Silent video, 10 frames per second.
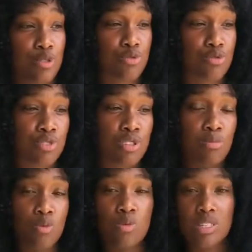or throw some
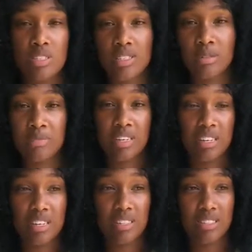oats and something
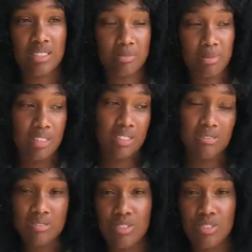in it to make it,